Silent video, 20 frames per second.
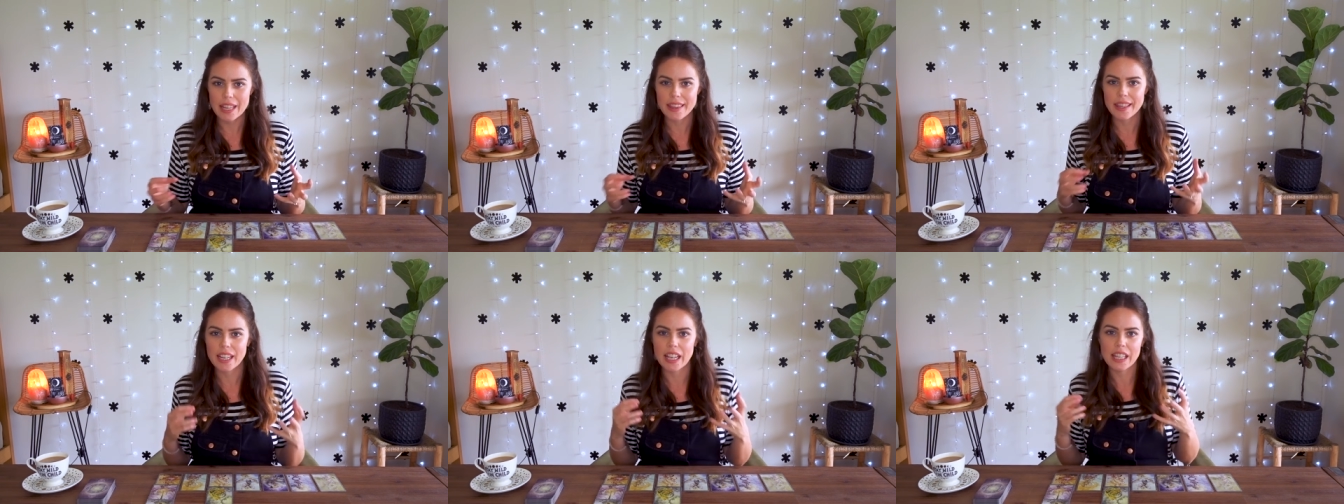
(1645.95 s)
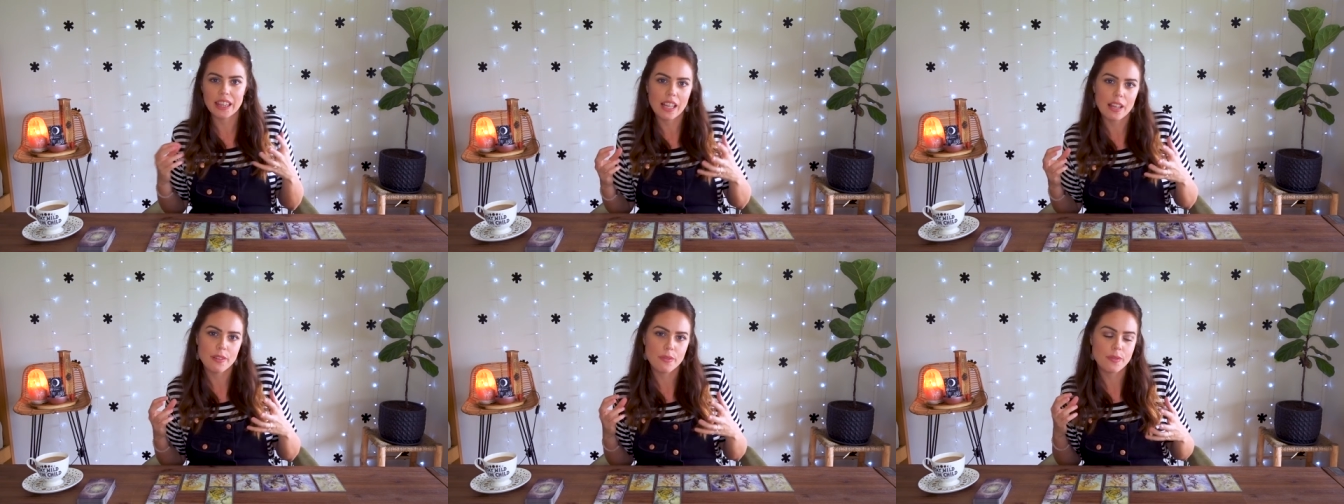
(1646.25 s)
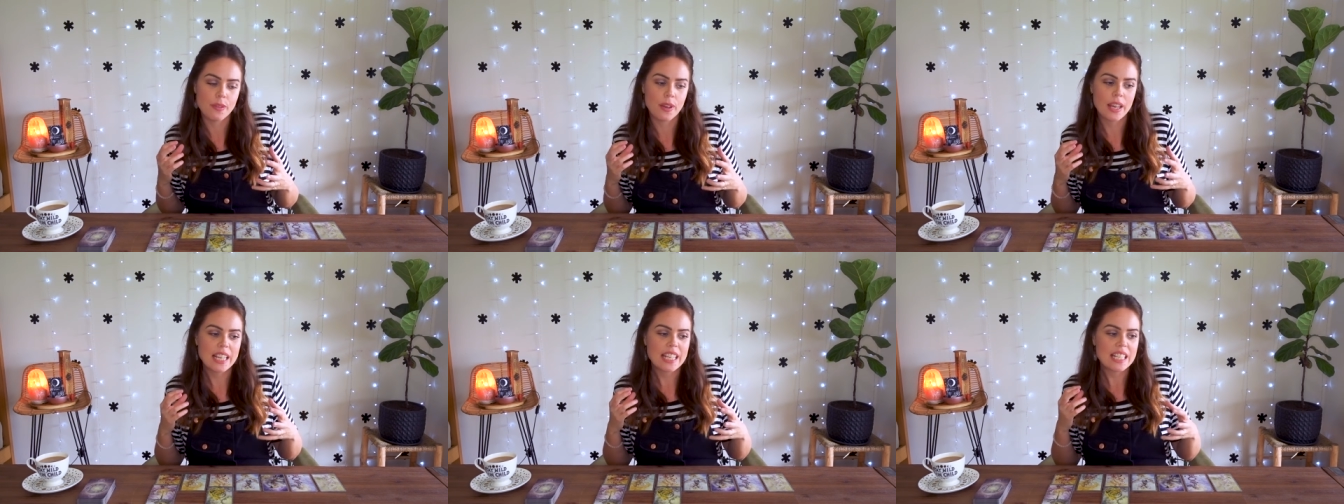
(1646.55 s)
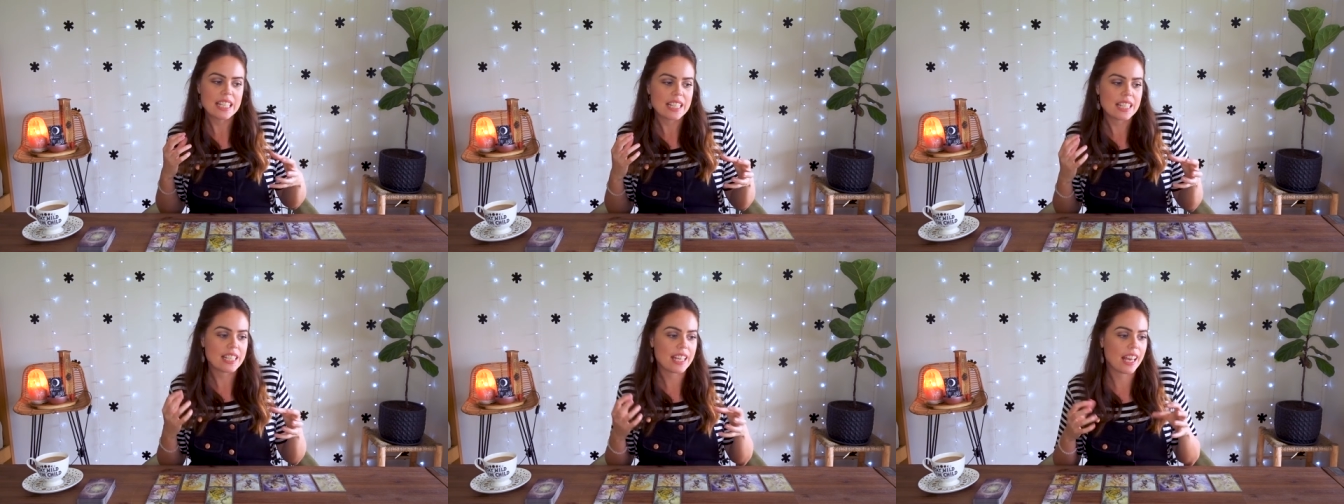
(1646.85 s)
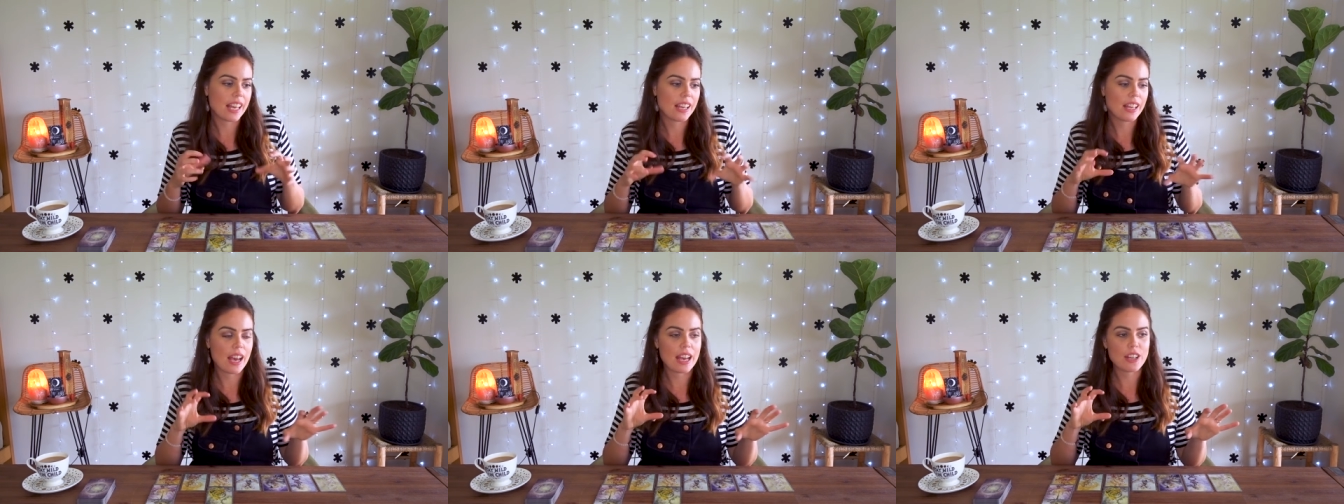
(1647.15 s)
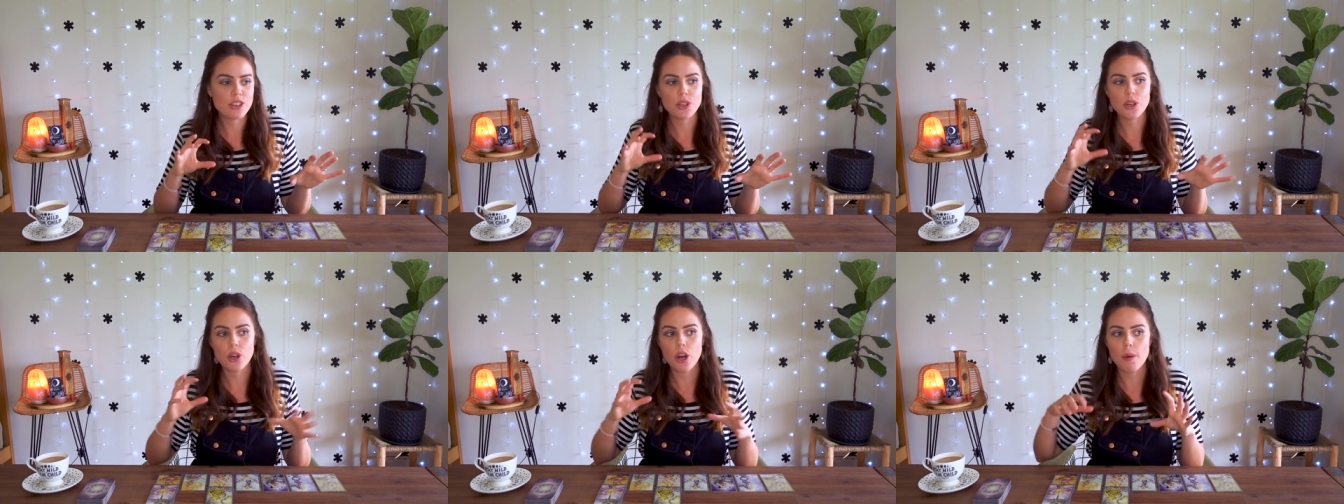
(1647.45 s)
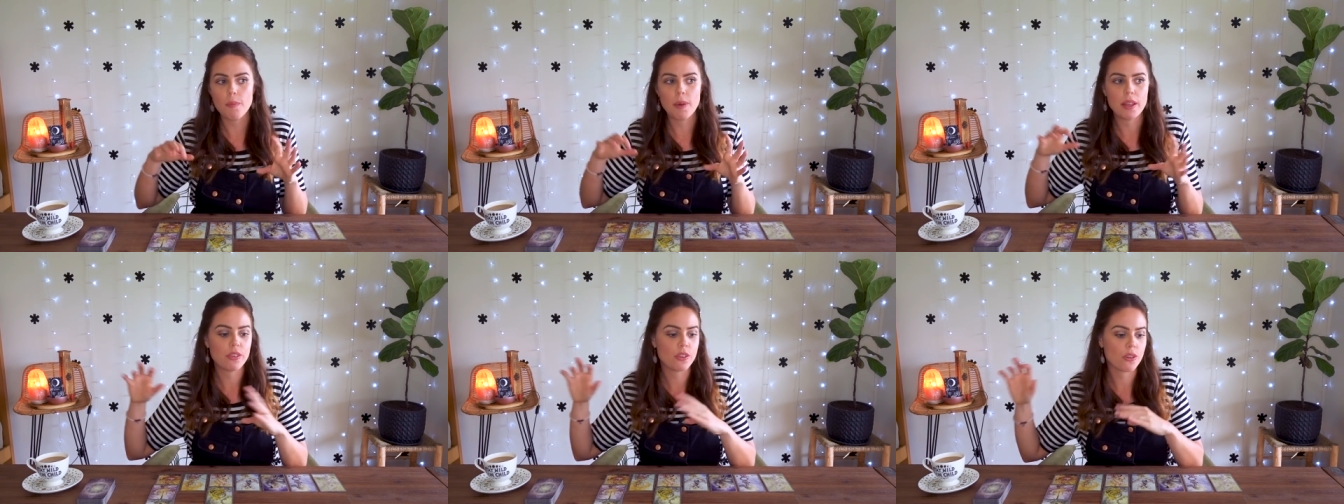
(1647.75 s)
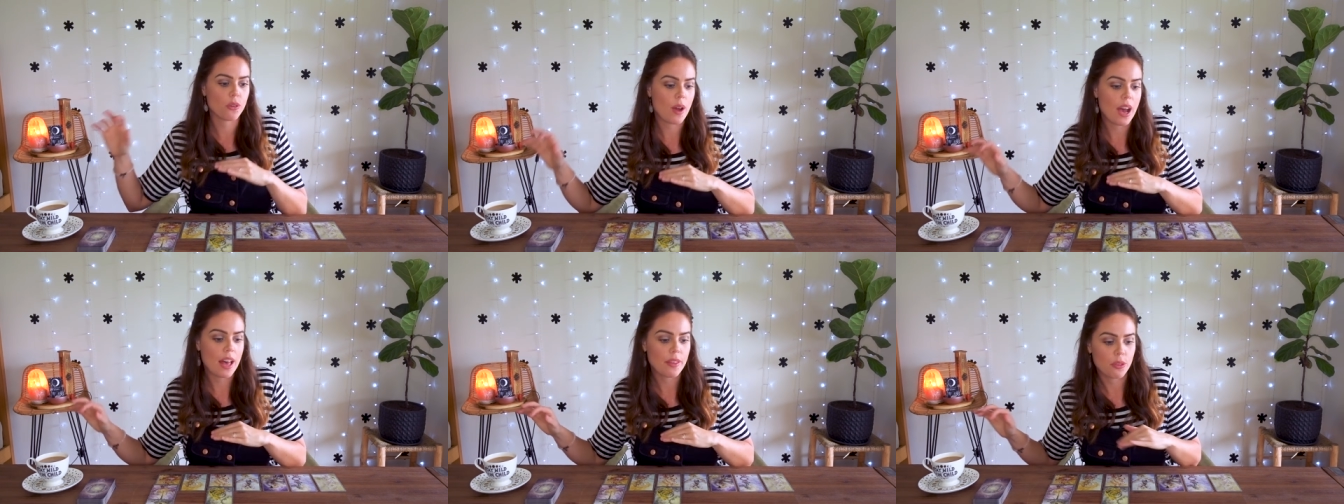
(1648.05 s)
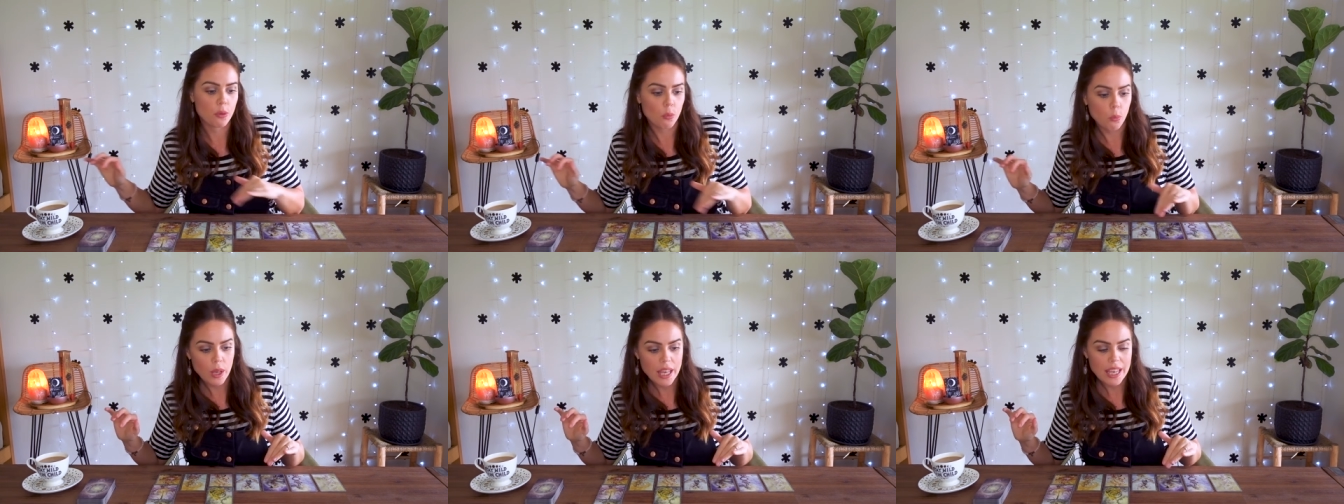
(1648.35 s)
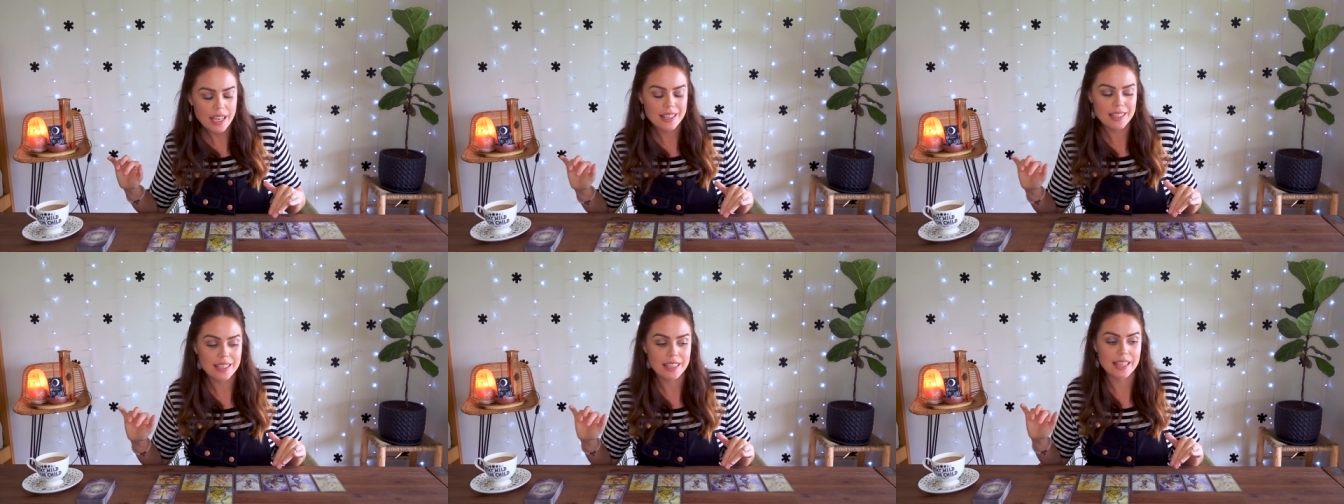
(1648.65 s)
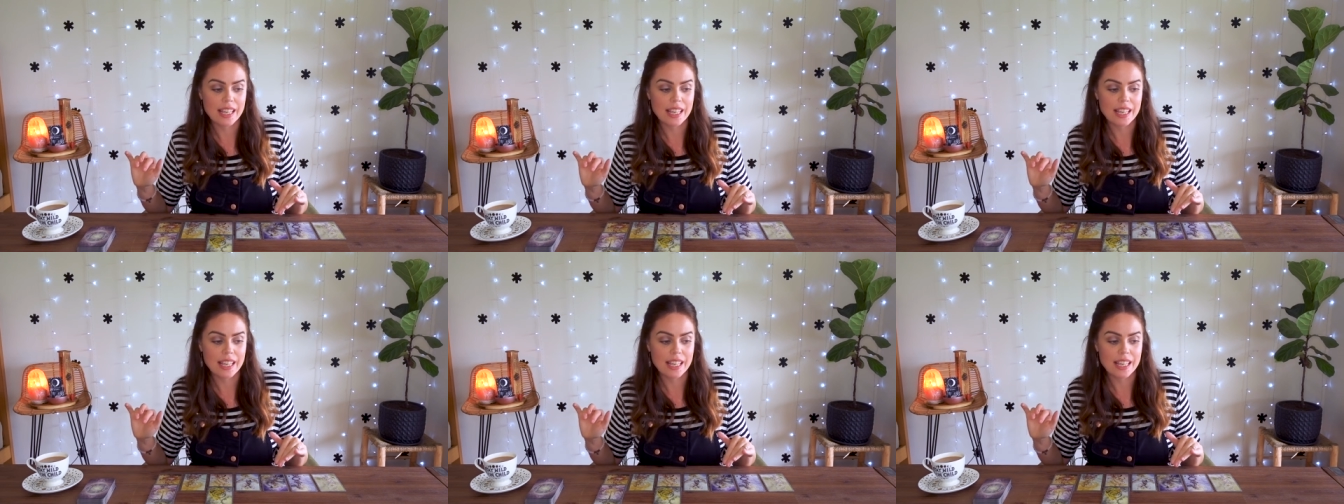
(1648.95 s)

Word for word: And then I love seeing as you comment throughout the weeks.